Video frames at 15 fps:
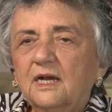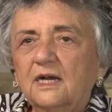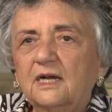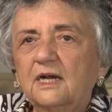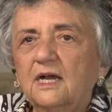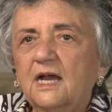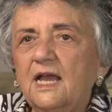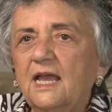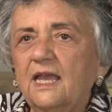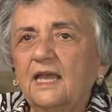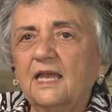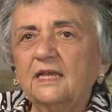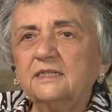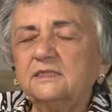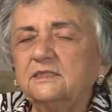
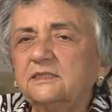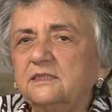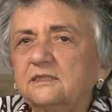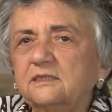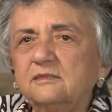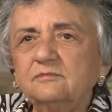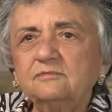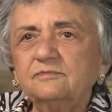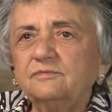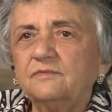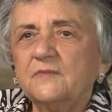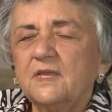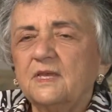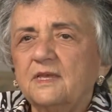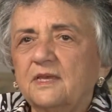and
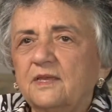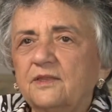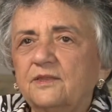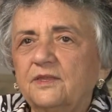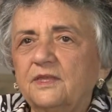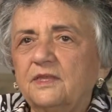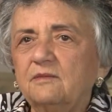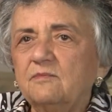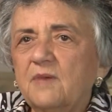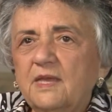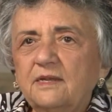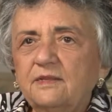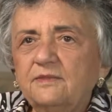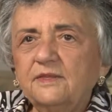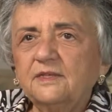the
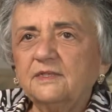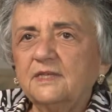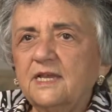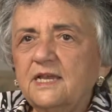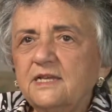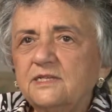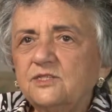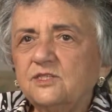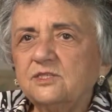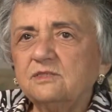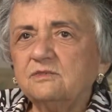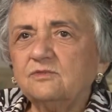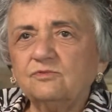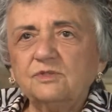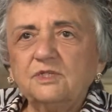men in the class
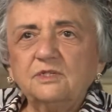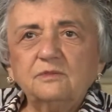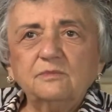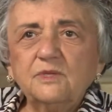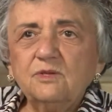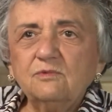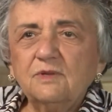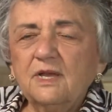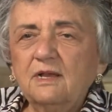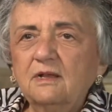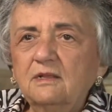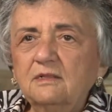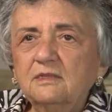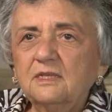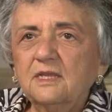treated me
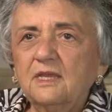well,